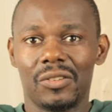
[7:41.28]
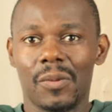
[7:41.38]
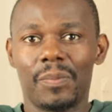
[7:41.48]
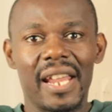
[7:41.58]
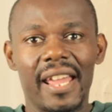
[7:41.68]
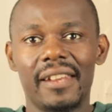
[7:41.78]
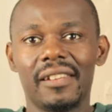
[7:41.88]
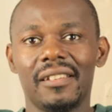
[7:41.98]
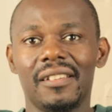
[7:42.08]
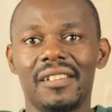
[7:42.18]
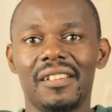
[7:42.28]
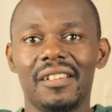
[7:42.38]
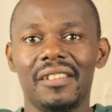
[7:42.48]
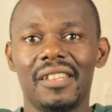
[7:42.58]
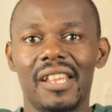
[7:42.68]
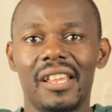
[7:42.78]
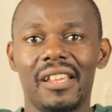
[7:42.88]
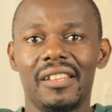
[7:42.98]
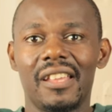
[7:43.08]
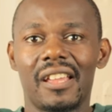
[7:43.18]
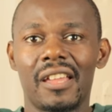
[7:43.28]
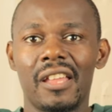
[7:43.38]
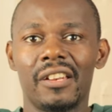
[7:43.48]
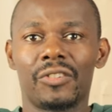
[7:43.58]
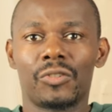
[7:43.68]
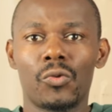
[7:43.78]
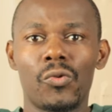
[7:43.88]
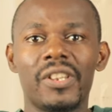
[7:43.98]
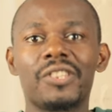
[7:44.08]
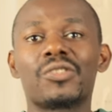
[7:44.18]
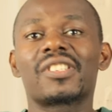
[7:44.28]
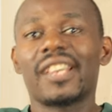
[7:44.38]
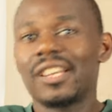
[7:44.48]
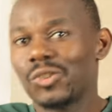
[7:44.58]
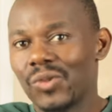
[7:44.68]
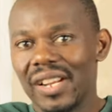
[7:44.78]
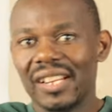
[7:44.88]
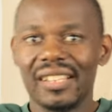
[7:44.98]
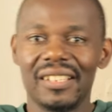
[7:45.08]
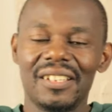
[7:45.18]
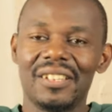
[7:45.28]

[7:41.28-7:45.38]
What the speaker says: your plan. They can ruin your schedule.